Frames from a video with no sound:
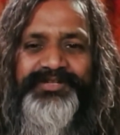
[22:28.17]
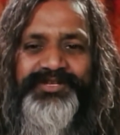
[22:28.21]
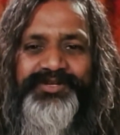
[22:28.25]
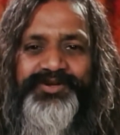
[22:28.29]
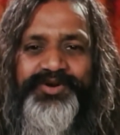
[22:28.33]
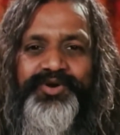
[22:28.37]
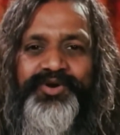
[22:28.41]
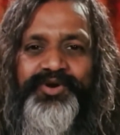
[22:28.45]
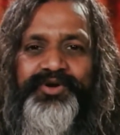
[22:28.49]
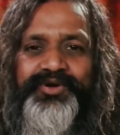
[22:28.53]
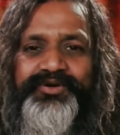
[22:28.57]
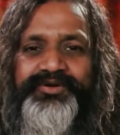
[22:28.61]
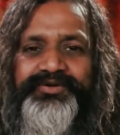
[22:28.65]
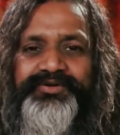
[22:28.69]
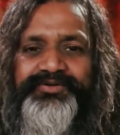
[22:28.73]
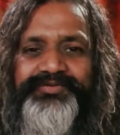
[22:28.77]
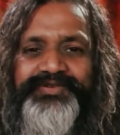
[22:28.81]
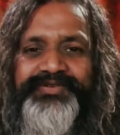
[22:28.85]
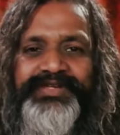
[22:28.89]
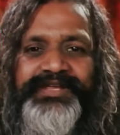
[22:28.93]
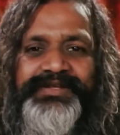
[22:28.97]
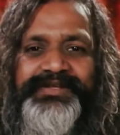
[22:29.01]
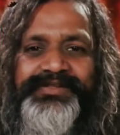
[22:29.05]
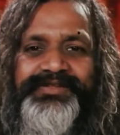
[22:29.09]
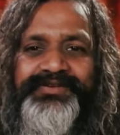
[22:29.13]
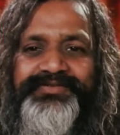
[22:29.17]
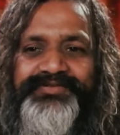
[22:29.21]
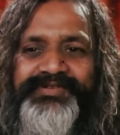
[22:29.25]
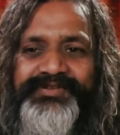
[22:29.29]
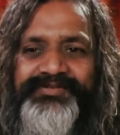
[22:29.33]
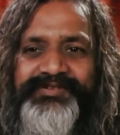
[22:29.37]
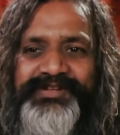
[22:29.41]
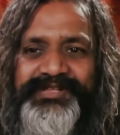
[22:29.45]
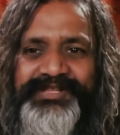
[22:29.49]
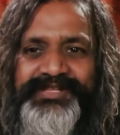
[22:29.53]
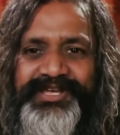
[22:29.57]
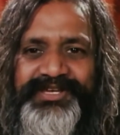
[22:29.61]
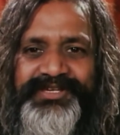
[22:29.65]
in all fields of
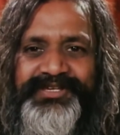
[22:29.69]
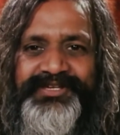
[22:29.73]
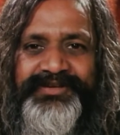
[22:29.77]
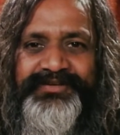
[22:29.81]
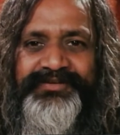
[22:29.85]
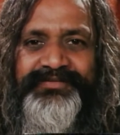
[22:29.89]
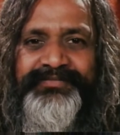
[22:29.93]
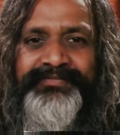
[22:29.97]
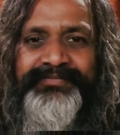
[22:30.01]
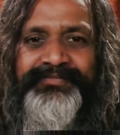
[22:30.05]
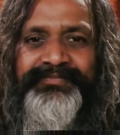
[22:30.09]
civilization